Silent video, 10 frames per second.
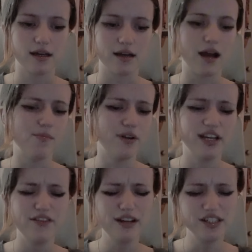I'm not
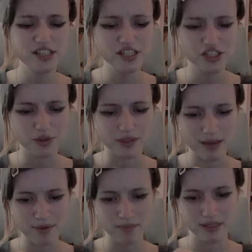even actually sure what
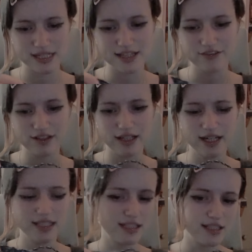that meant, because I feel like
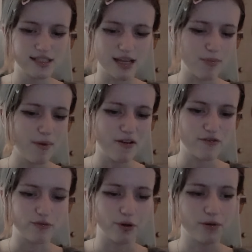I did the same amount
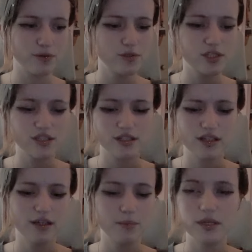of rows.
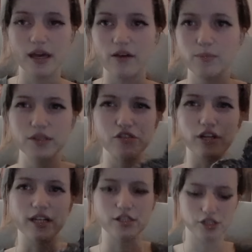Yeah, a bit
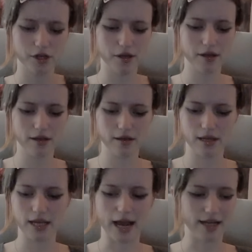strange.
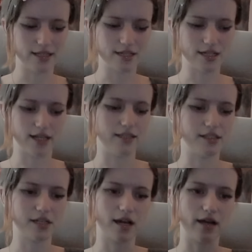It added an
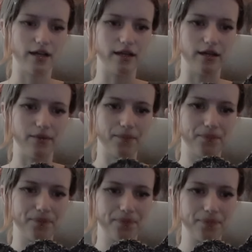entire
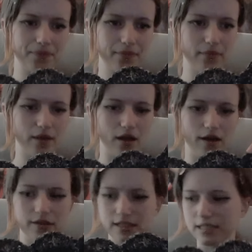
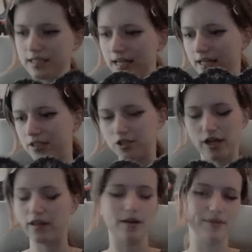other stitch,
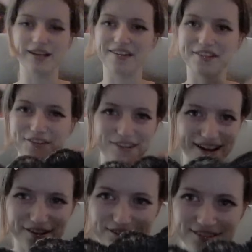other
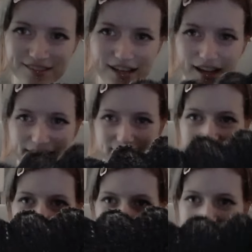crown.
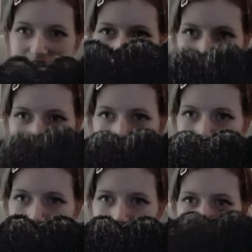I like added this
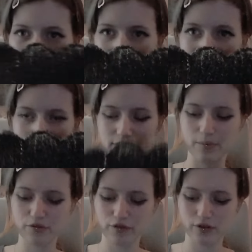one, whereas it didn't have that
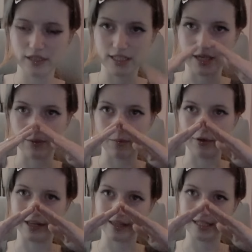before because they were more
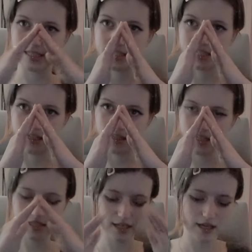like this instead of this.